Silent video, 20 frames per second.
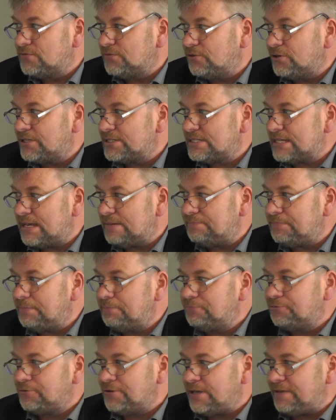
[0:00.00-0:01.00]
For example,
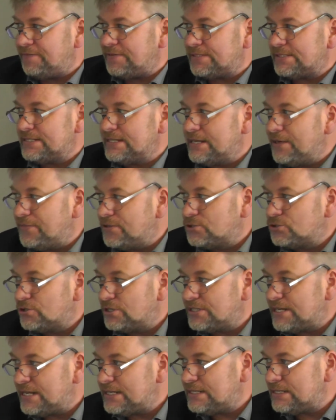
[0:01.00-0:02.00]
previously in the
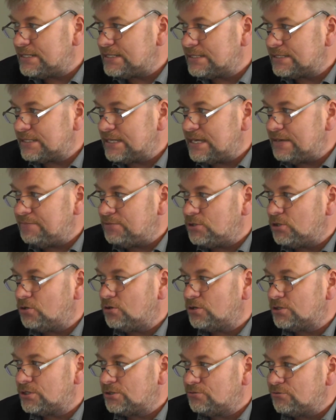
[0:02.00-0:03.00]
Jordanian scheme, you
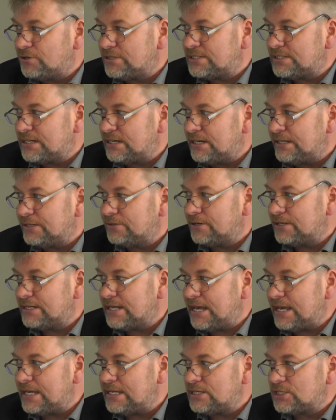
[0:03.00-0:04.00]
could retire at
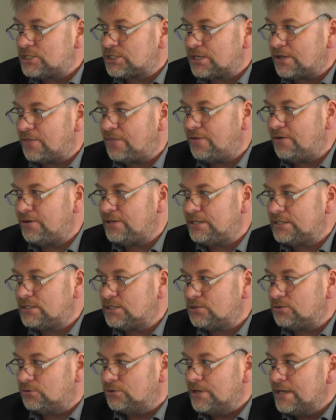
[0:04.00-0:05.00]
age
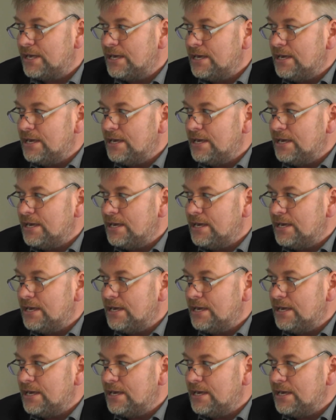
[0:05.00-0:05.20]
32.